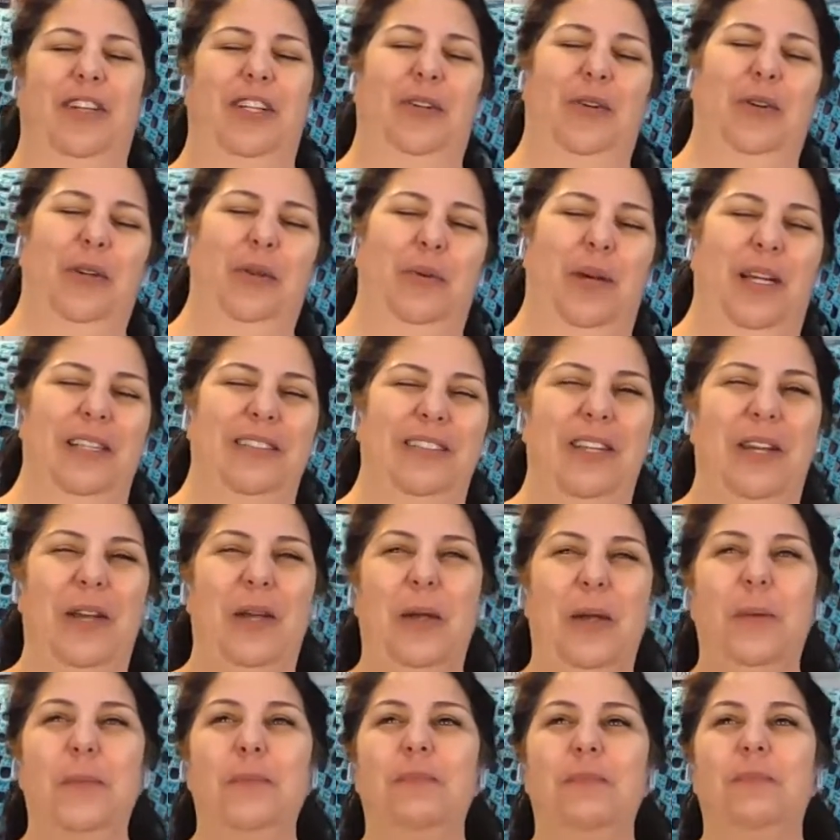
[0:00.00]
Northwest,
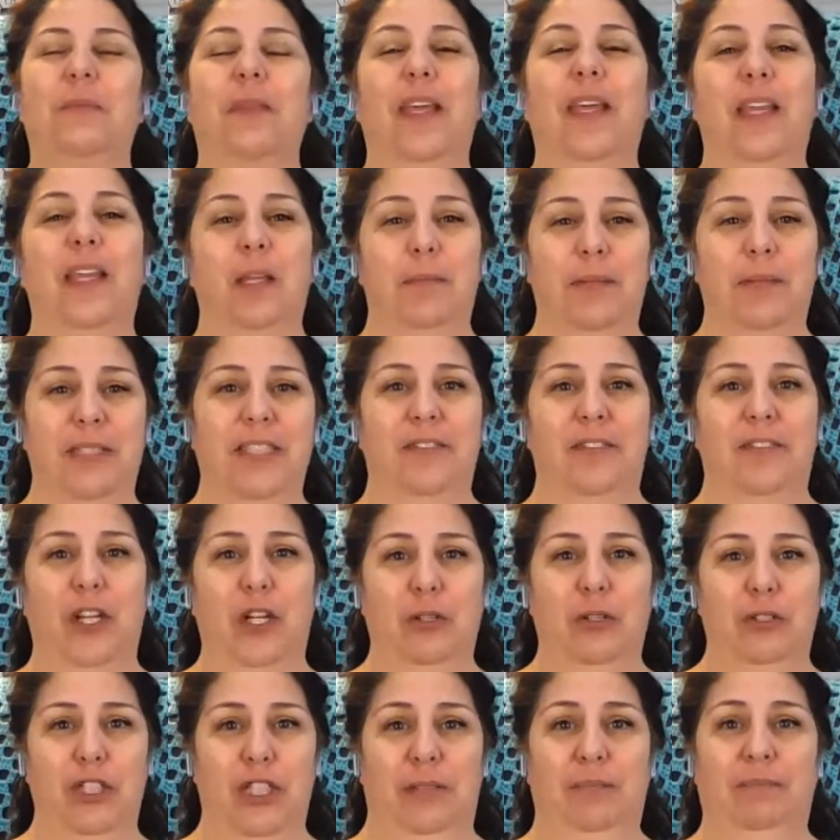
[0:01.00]
in the Pacific
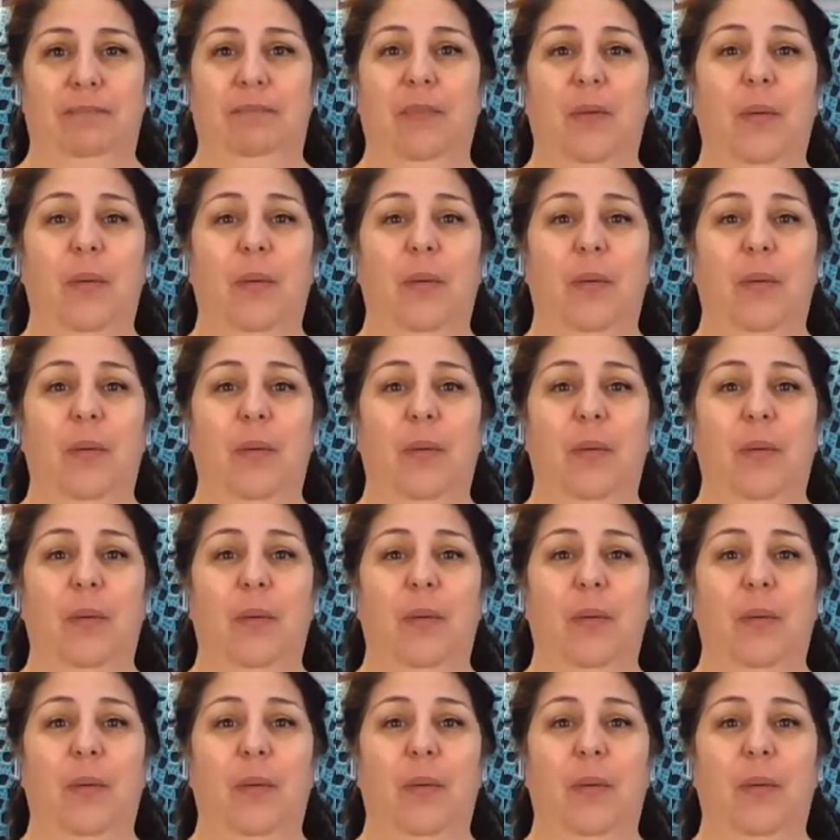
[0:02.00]
Ocean.